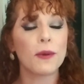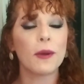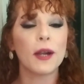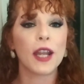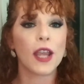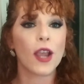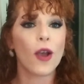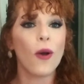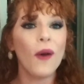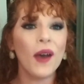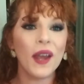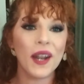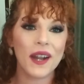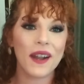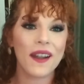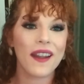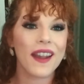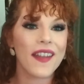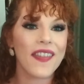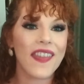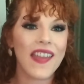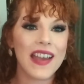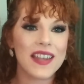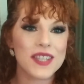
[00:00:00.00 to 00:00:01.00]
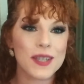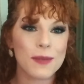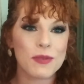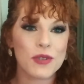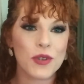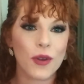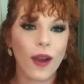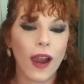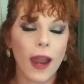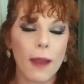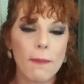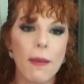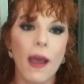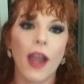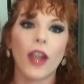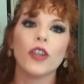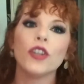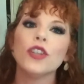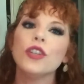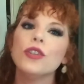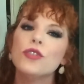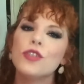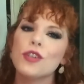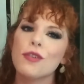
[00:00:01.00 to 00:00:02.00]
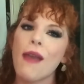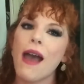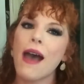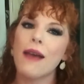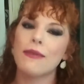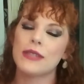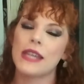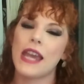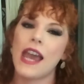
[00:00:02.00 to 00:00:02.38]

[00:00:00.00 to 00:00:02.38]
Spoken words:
already, go ahead and hit that subscribe button. You do have